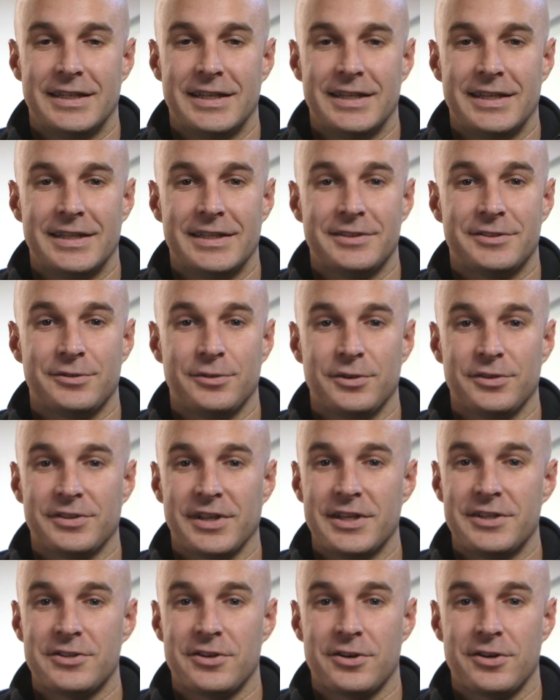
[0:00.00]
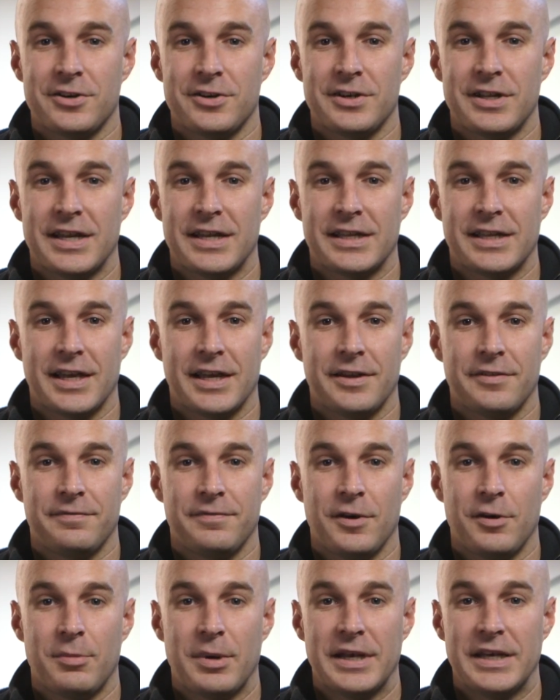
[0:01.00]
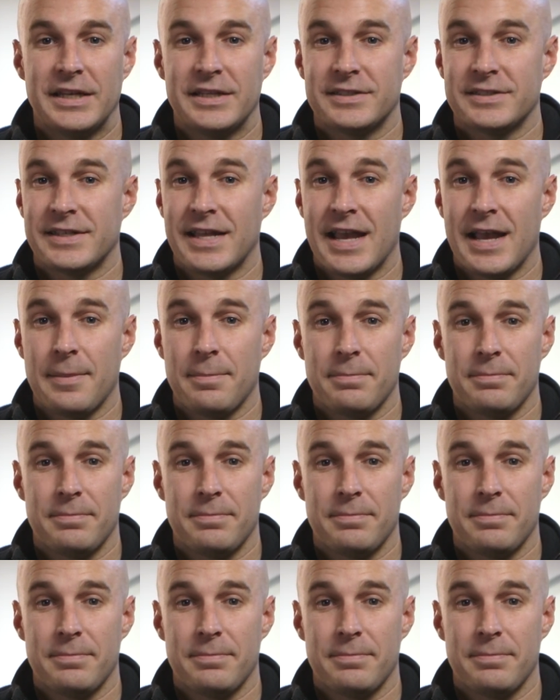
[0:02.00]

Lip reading: As soon as I turned, I kind of felt my knee snap,